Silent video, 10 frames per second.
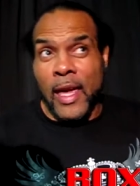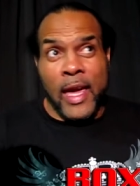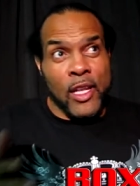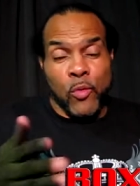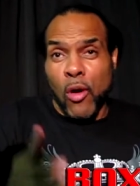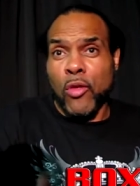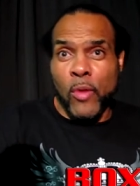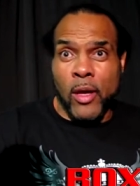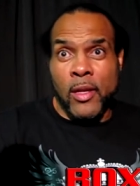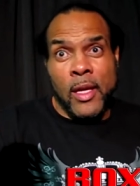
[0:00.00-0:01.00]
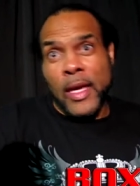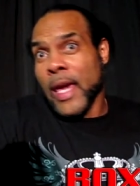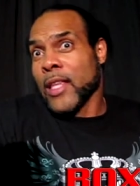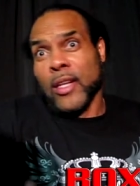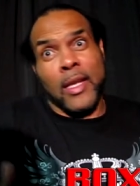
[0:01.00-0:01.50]
In the 12th round,
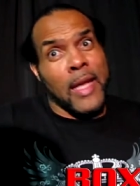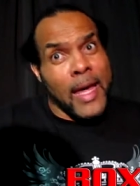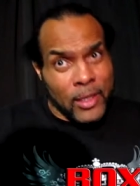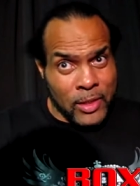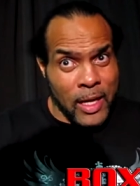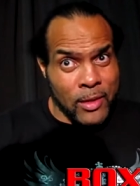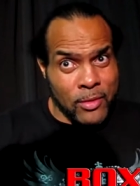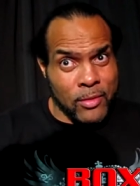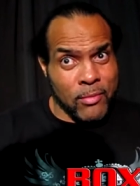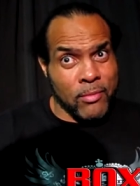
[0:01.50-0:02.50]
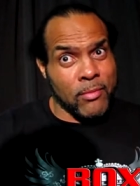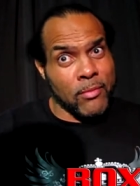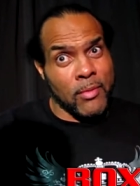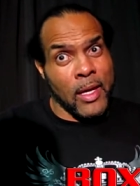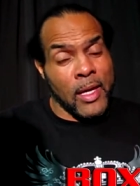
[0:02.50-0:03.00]
he took a lot of shots.
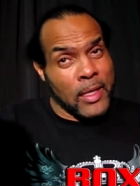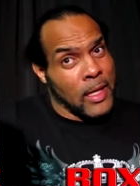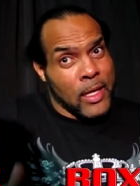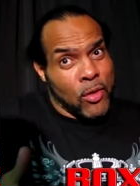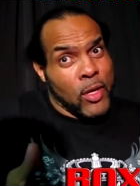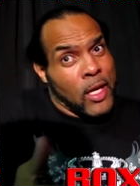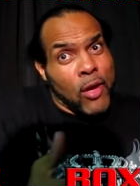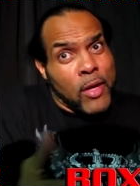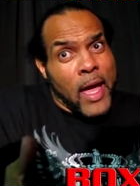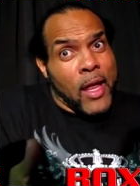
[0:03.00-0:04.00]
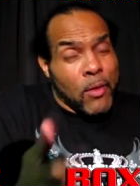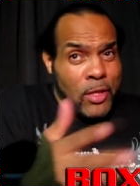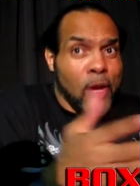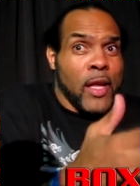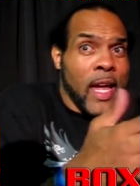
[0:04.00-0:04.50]
And he didn't go down. He
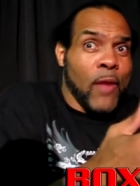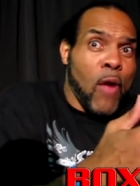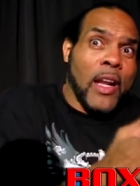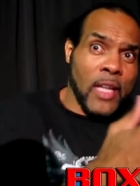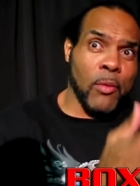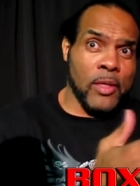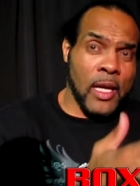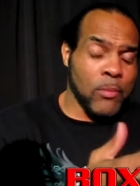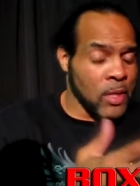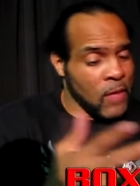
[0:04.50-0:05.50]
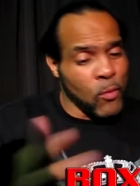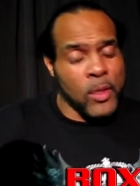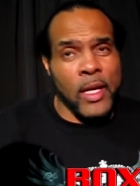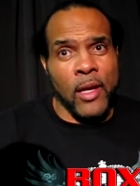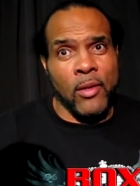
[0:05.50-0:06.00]
was hurt. He got rocked a couple times, but he never
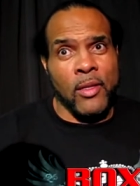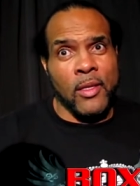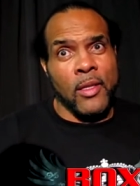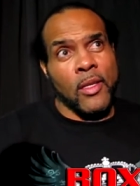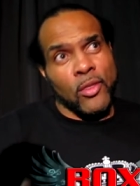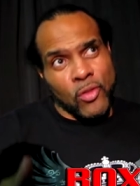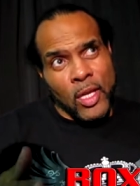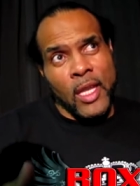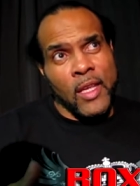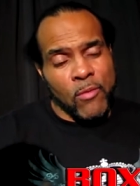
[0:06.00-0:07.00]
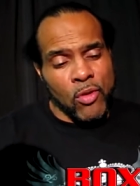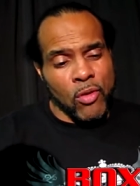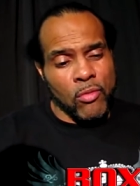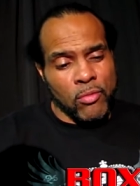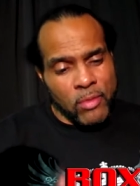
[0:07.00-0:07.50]
went down. So you got to give him,
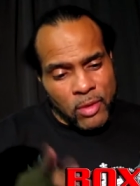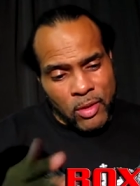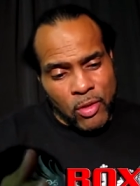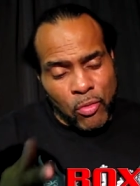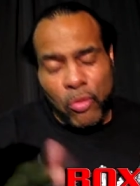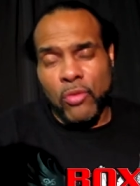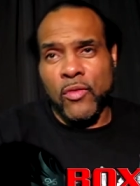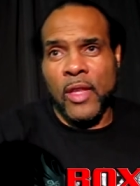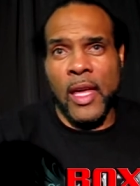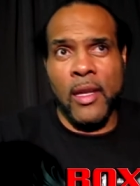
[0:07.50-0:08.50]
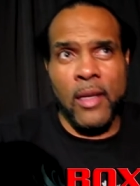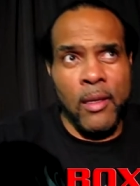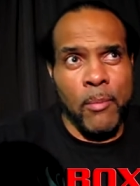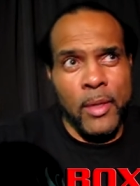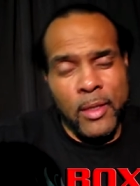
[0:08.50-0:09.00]
kudos for
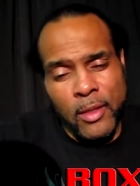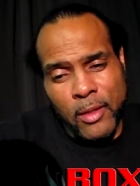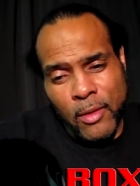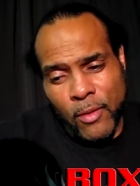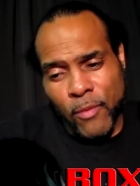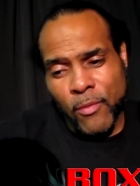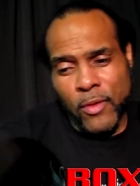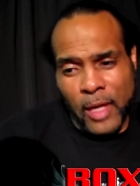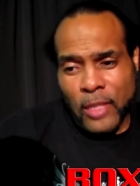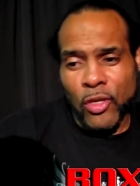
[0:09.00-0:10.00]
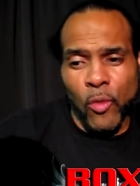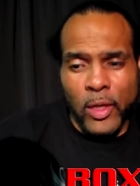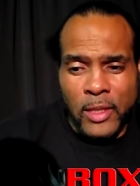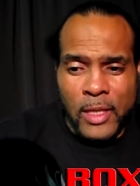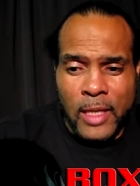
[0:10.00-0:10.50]
that. But to answer your
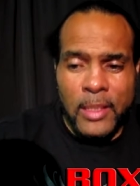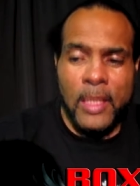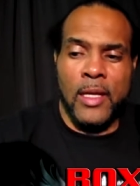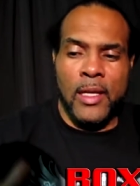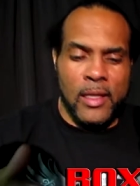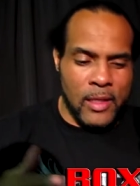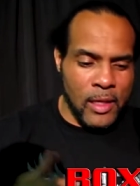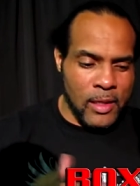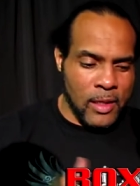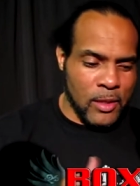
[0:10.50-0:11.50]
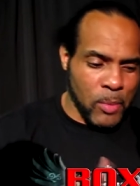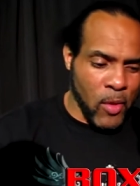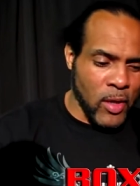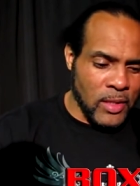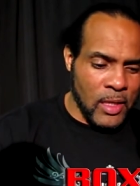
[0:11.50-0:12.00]
question, yes, the
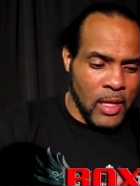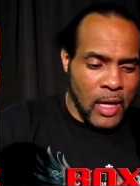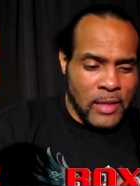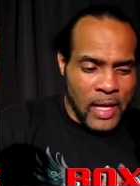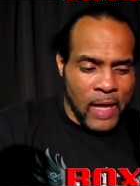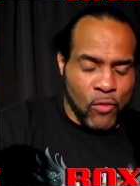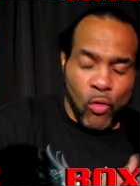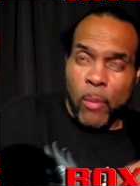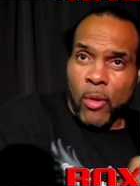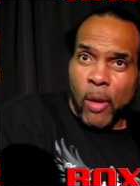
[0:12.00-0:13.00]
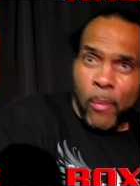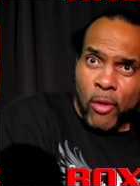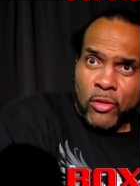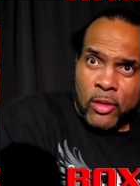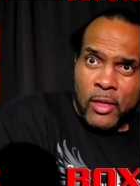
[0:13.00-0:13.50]
experience and the knowledge that I have knowing Bernard
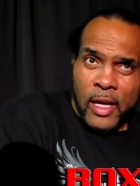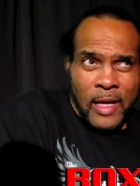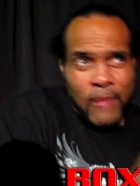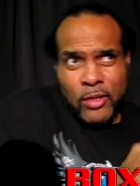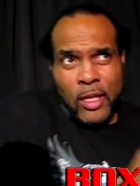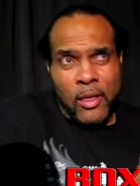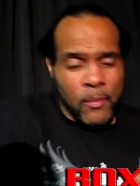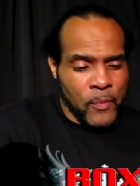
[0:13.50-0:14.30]
personally, and I've studied him,